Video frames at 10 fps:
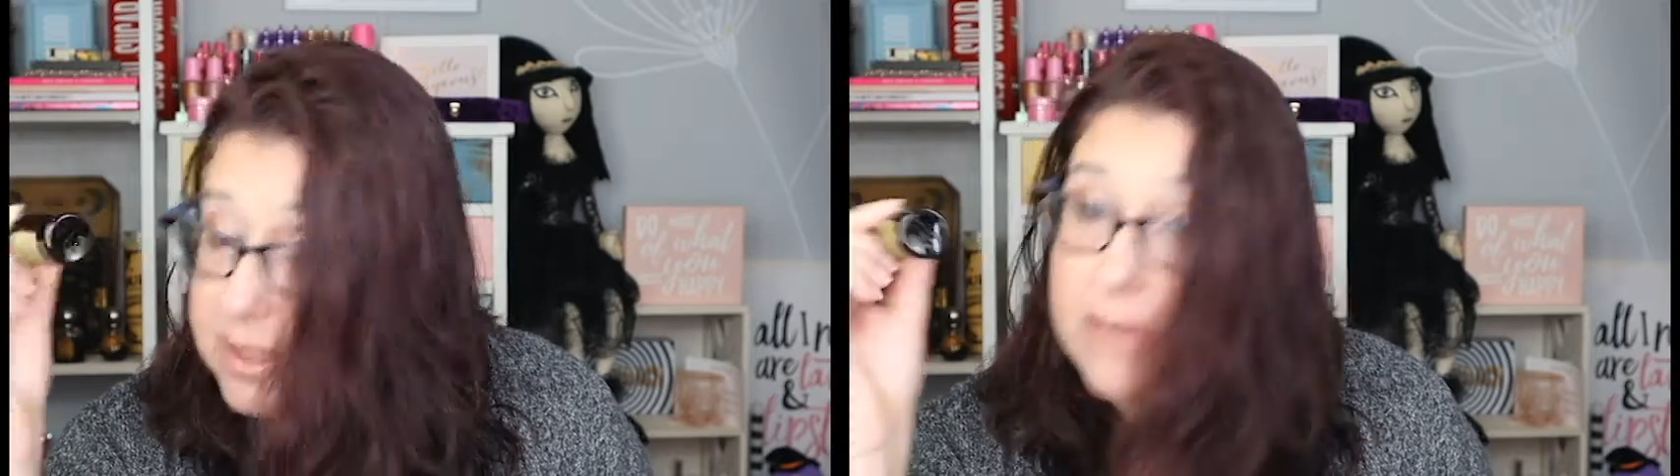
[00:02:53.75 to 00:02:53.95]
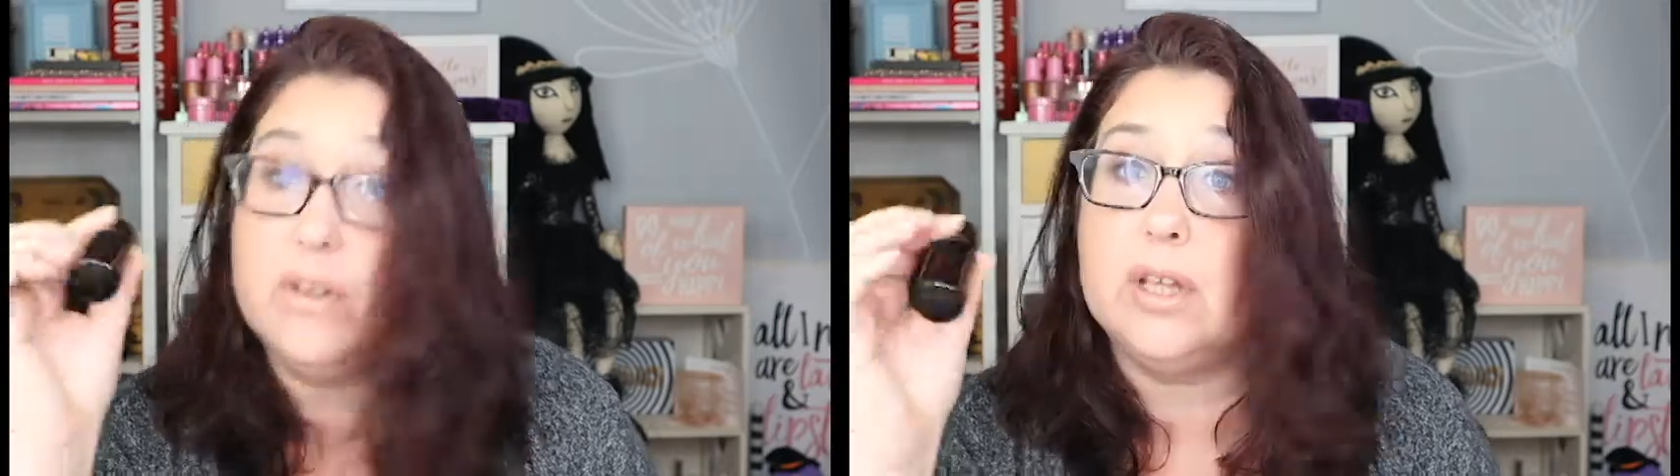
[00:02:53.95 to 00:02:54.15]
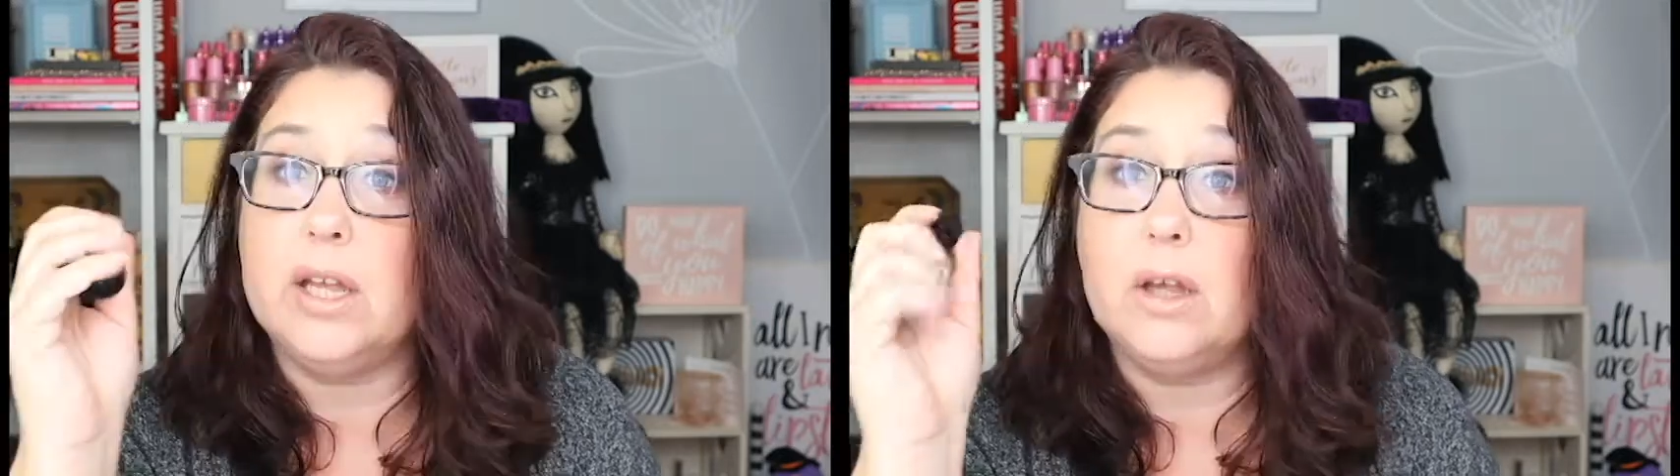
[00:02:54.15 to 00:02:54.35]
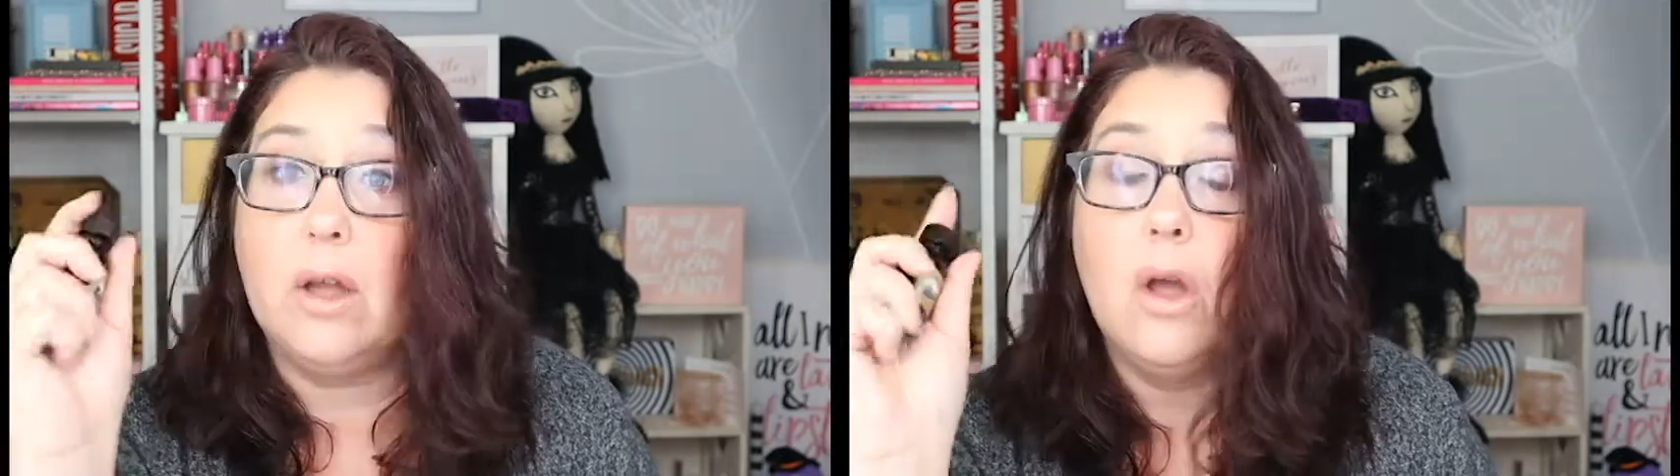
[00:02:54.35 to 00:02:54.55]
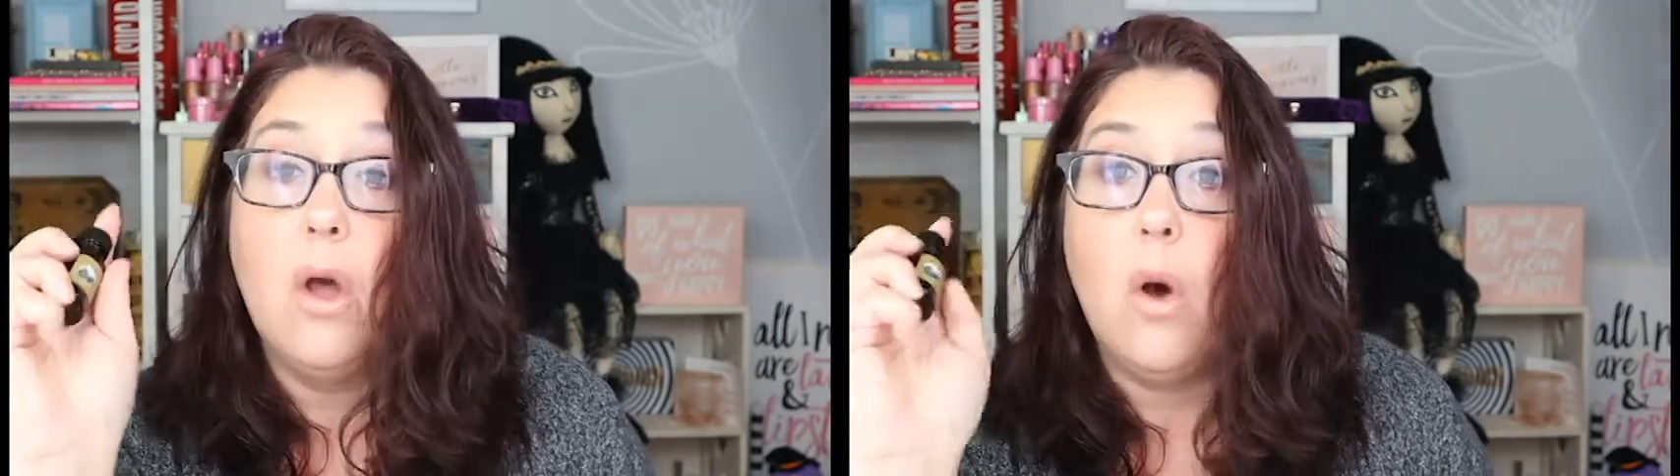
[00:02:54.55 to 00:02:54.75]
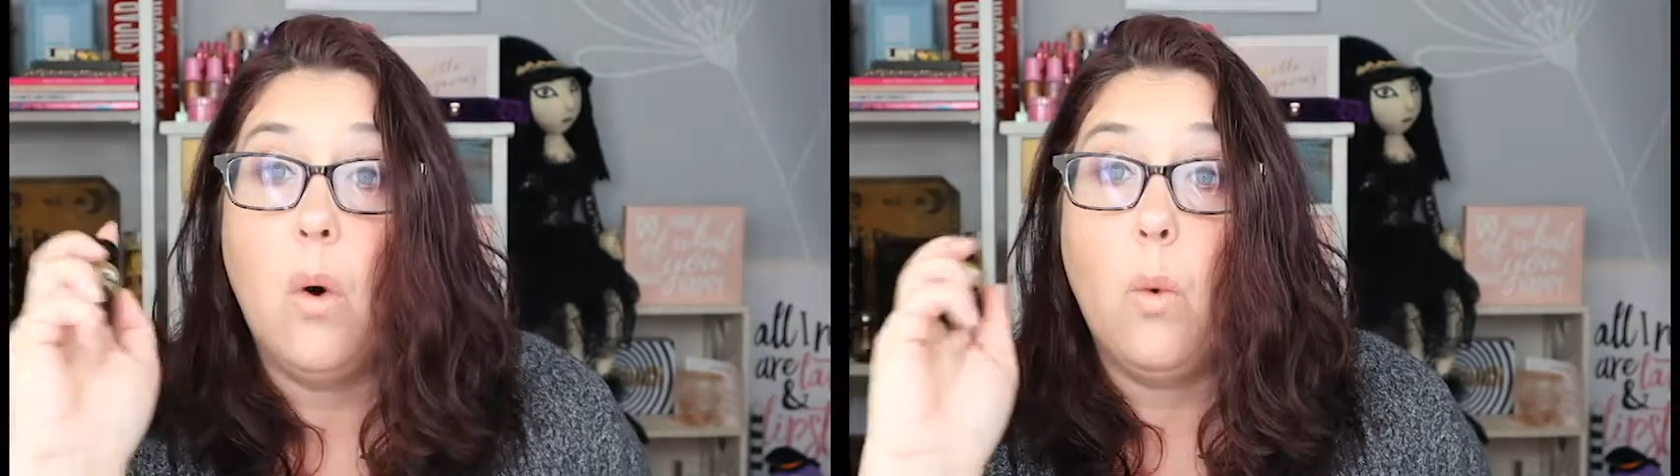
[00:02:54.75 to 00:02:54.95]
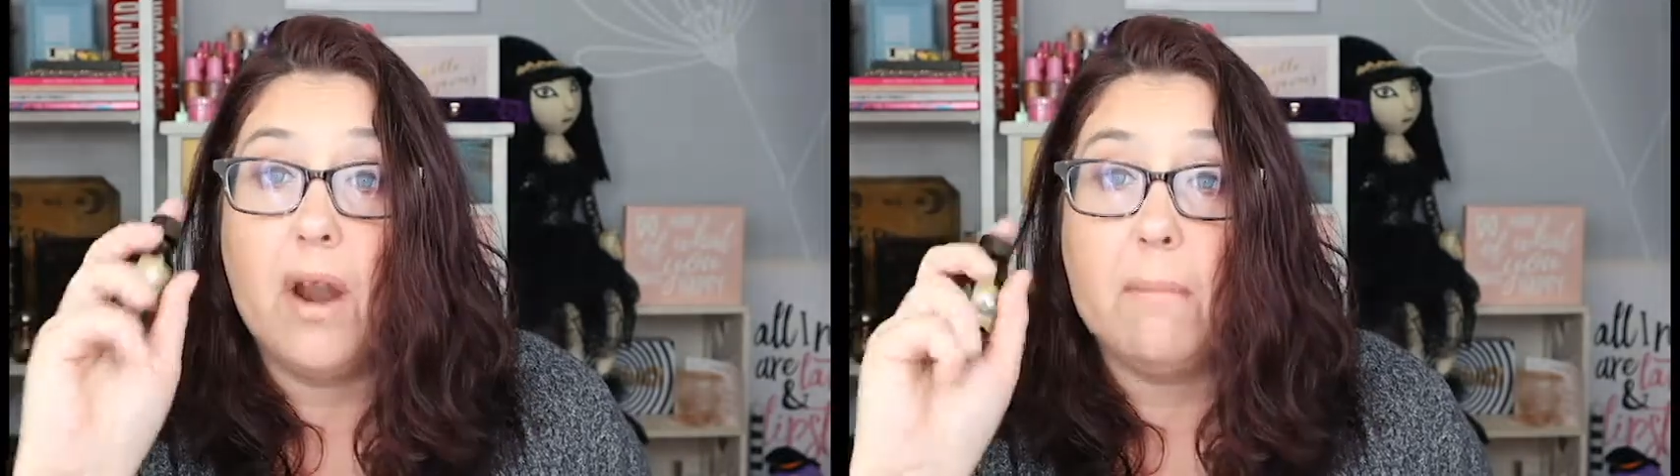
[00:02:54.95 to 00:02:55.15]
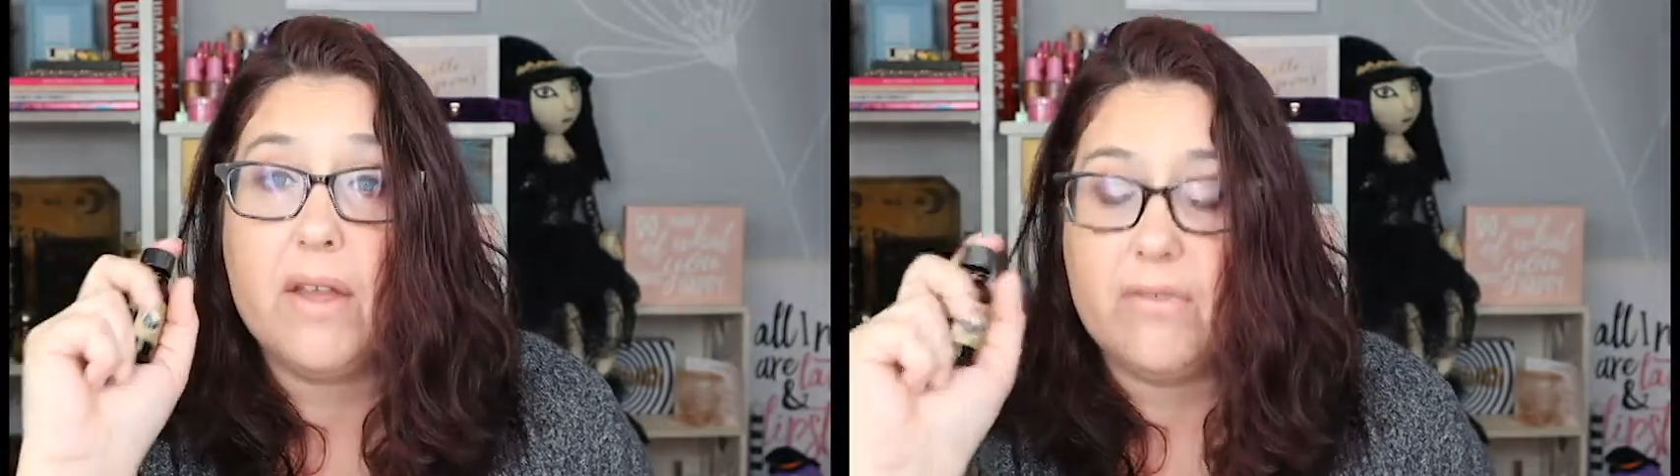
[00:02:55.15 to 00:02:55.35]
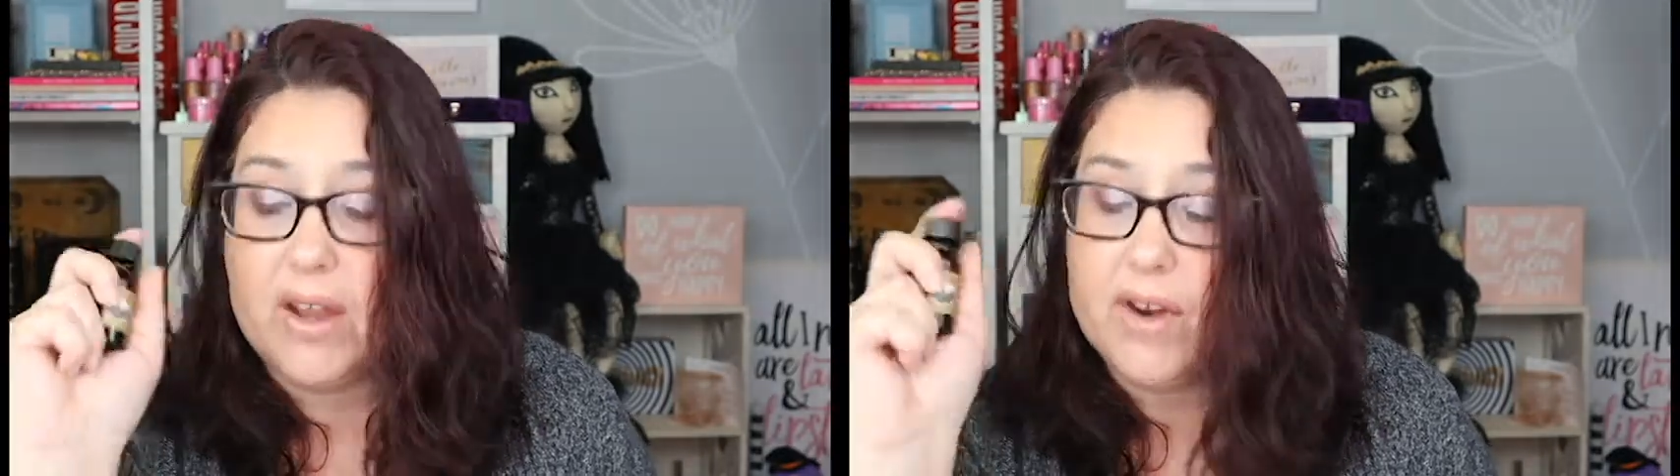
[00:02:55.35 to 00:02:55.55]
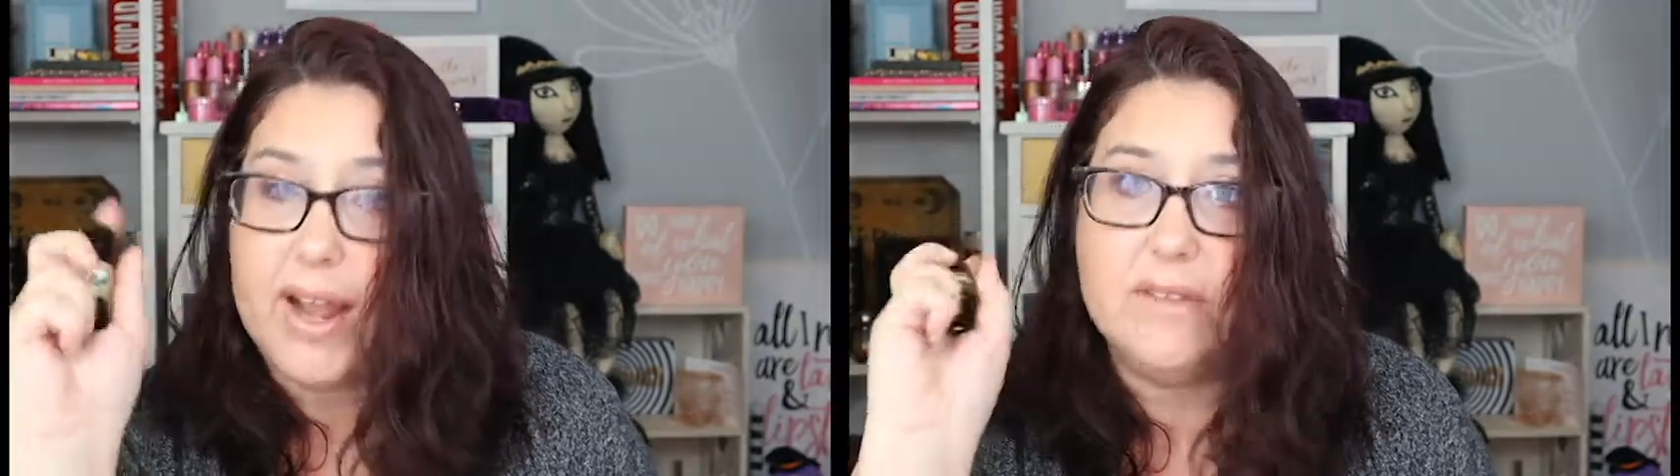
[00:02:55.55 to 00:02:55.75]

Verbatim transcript: definitely one of my favorite.